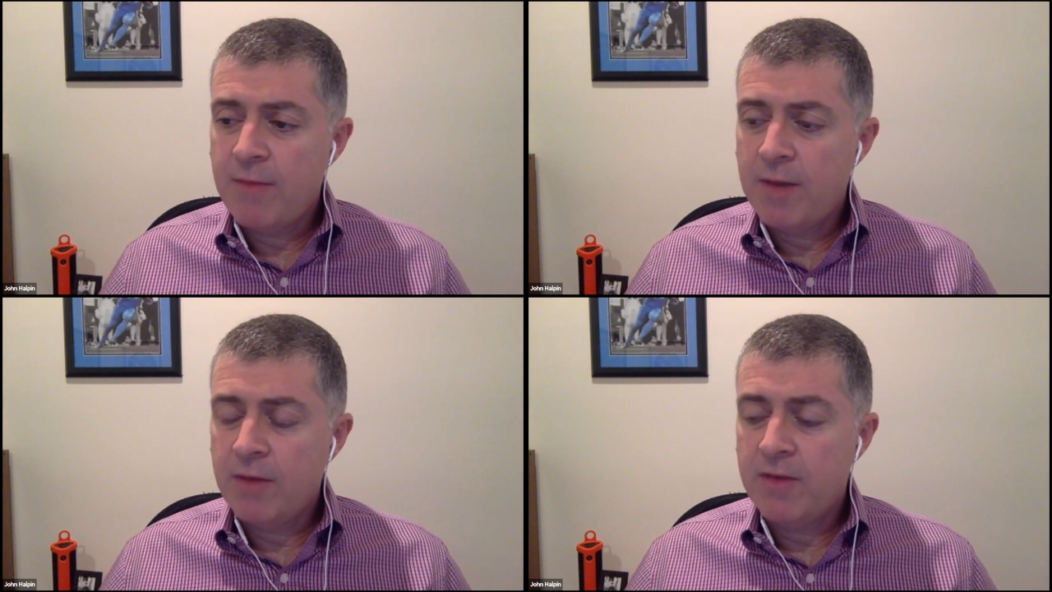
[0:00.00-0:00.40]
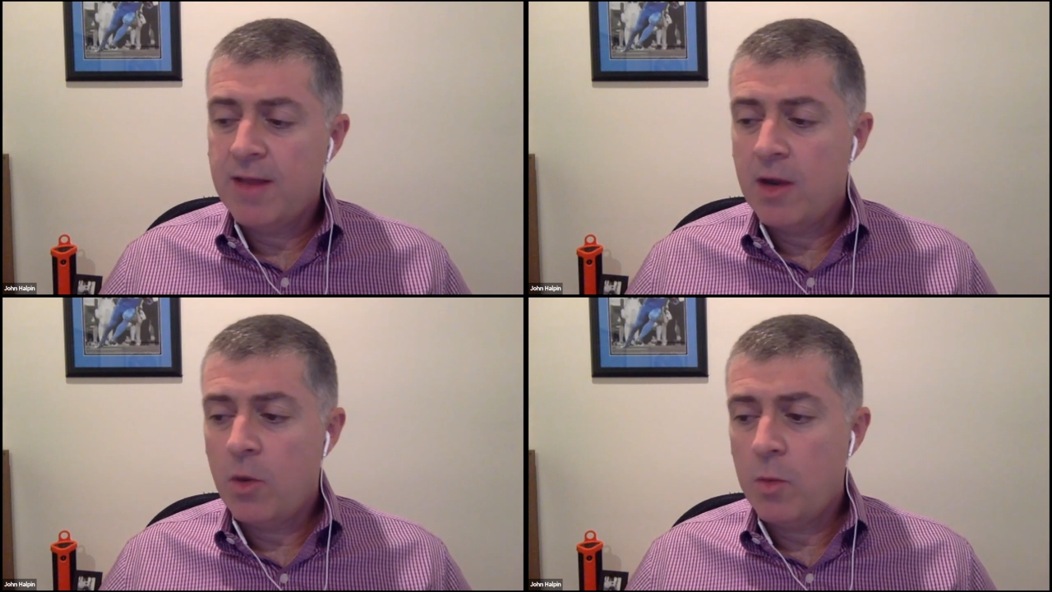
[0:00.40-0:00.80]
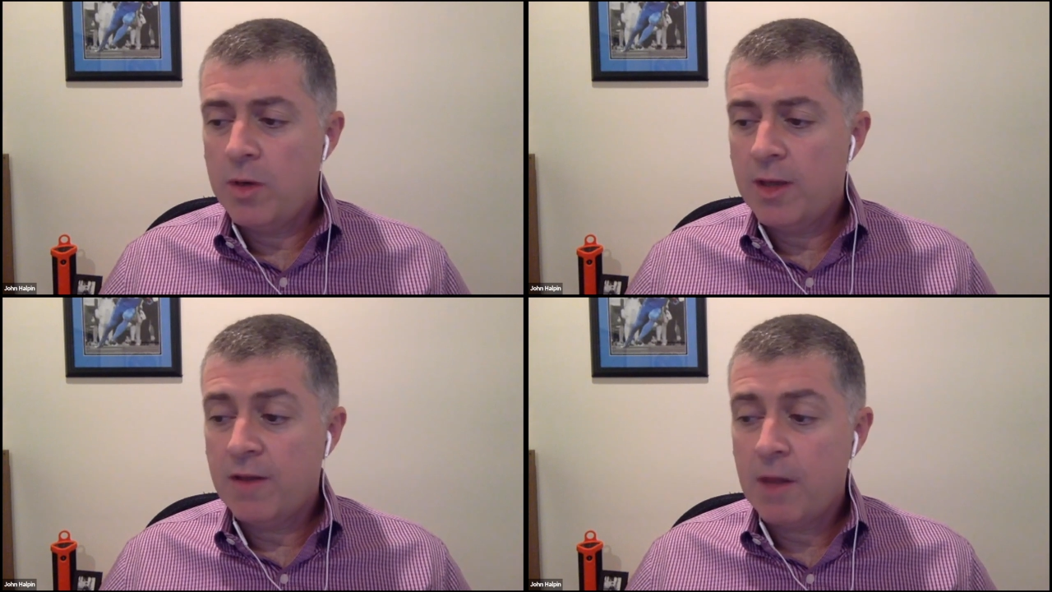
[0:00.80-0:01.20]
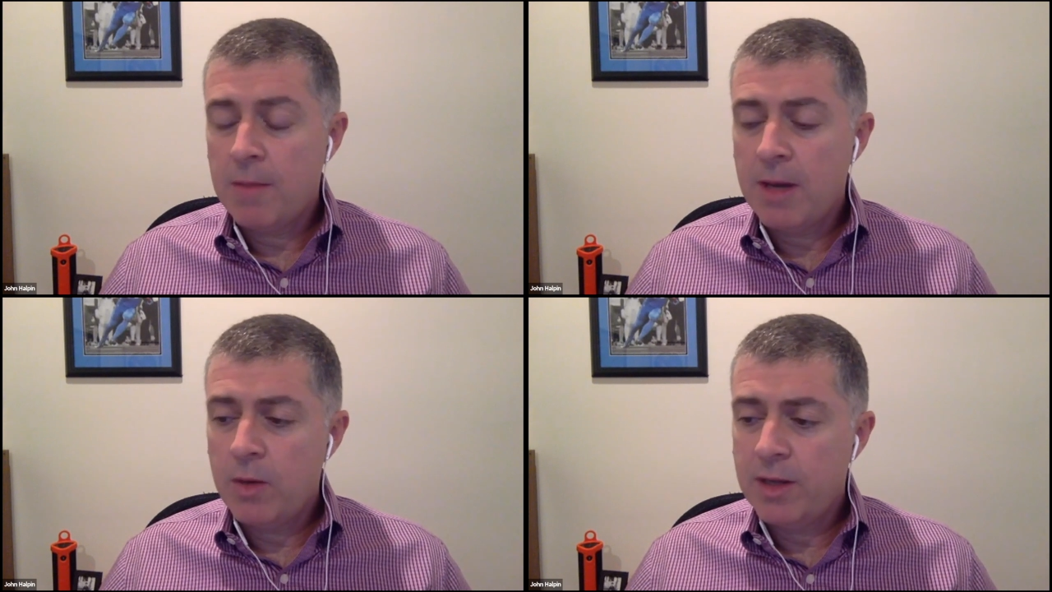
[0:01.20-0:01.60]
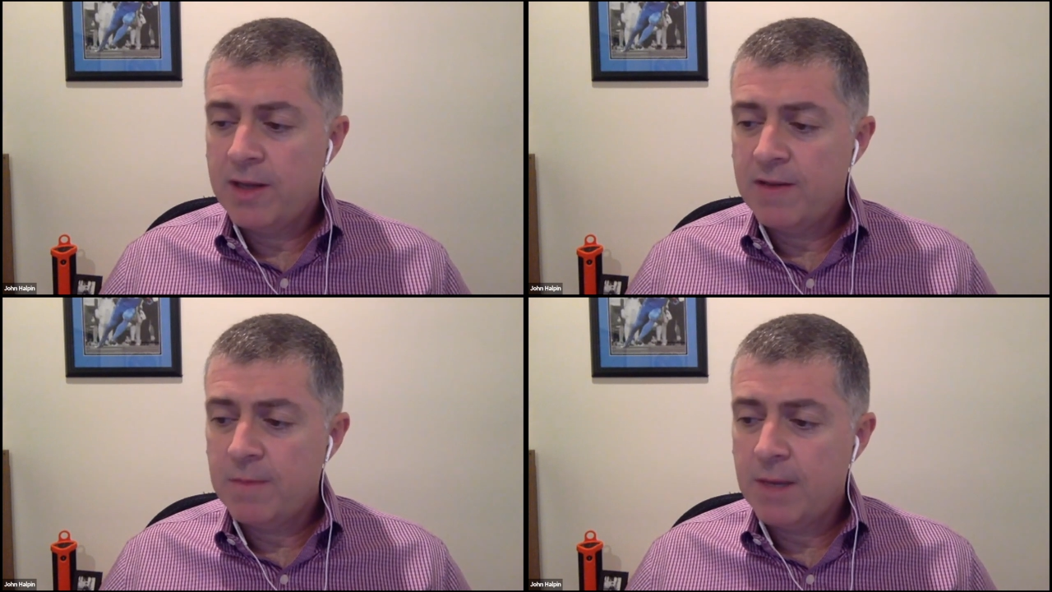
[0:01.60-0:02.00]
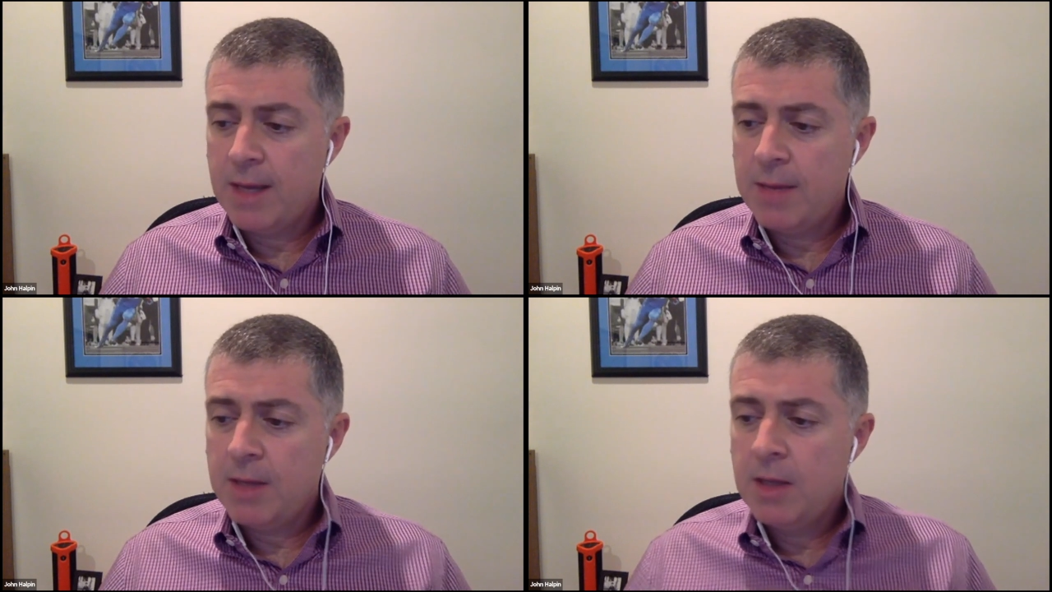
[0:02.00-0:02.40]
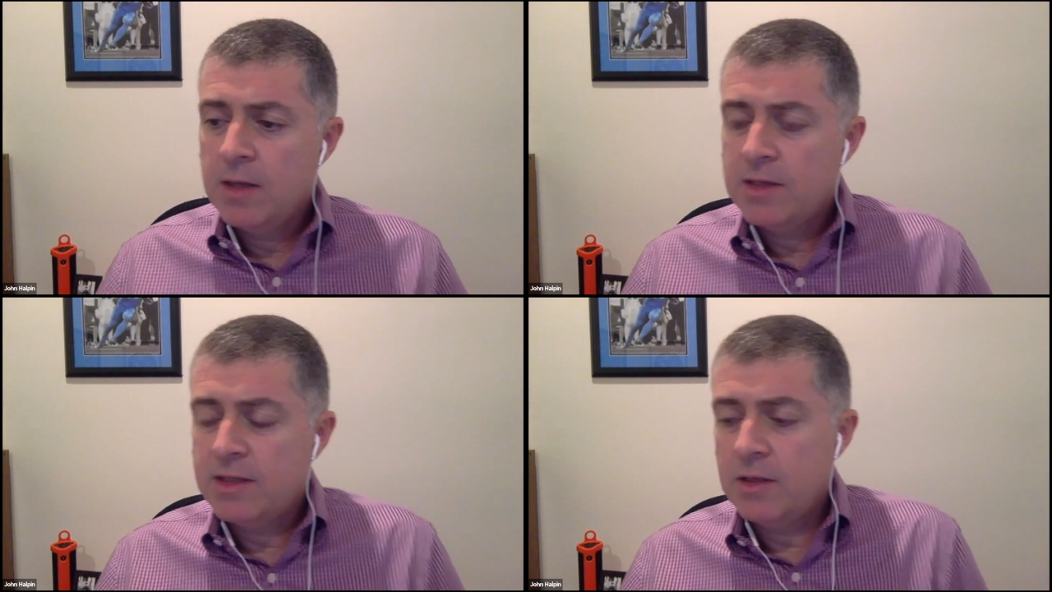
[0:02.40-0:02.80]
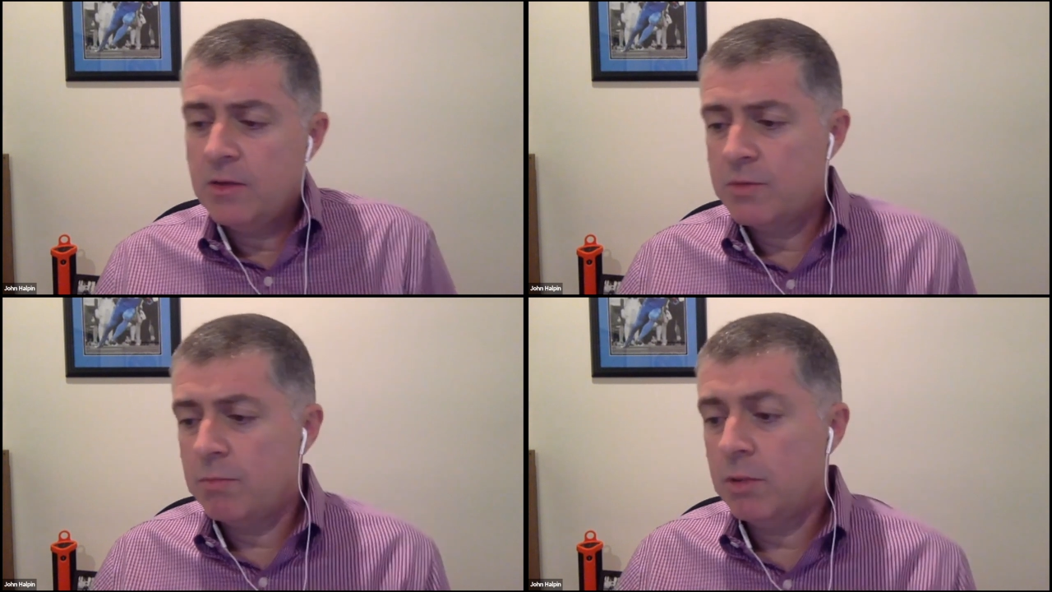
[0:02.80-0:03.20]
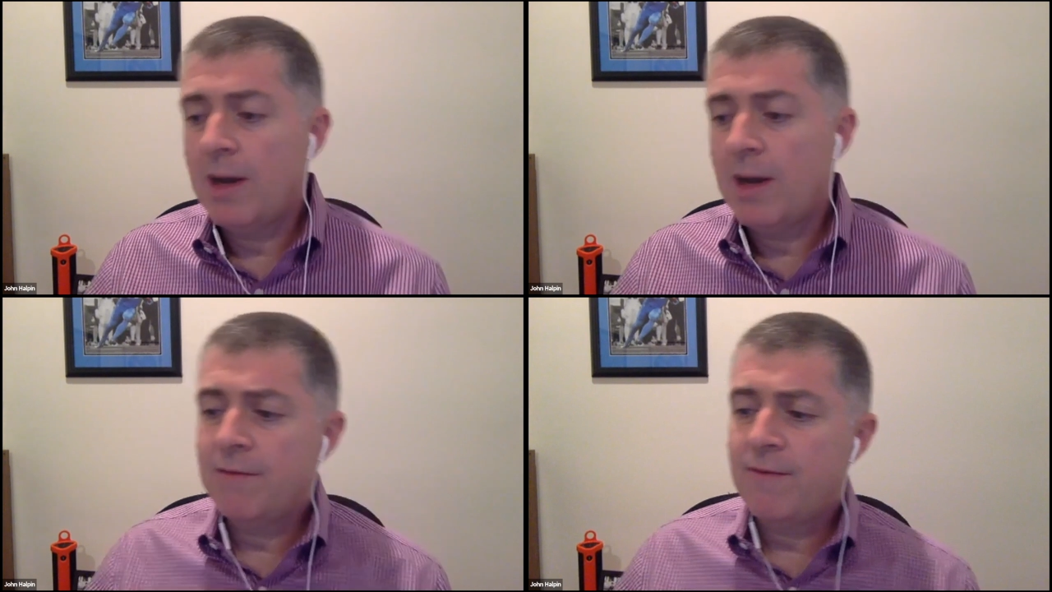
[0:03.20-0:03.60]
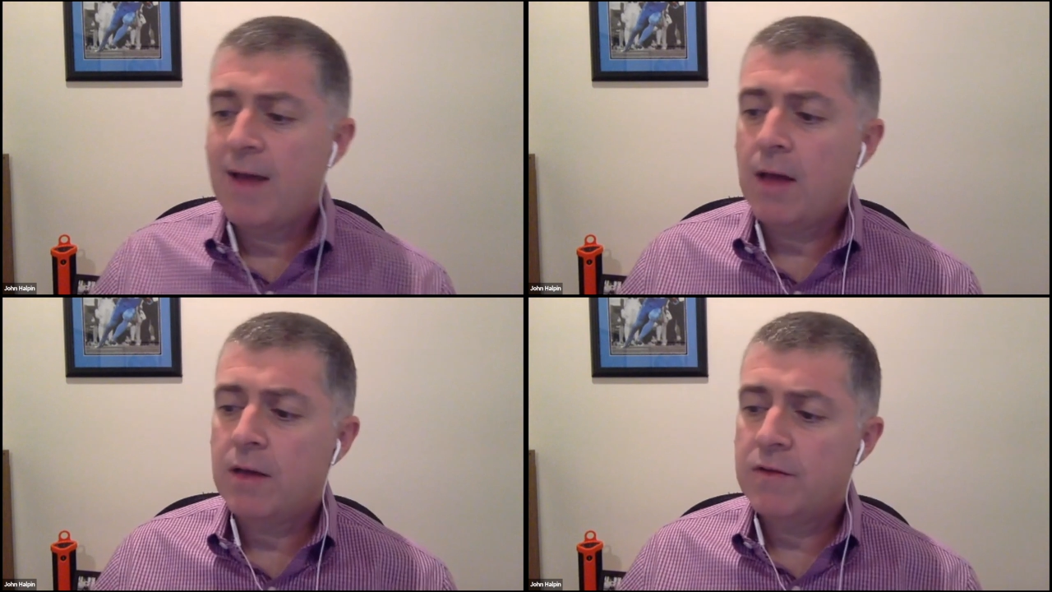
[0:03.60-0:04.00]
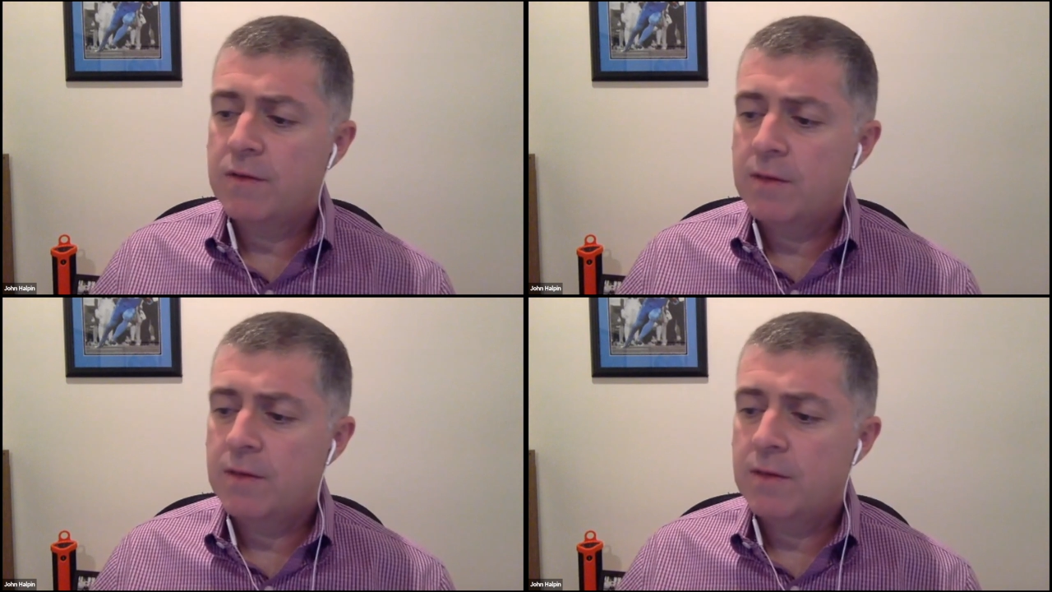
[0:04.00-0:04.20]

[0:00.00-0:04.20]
The Bengals had that home win against comeback win against Miami. Steelers blew out the Falcons.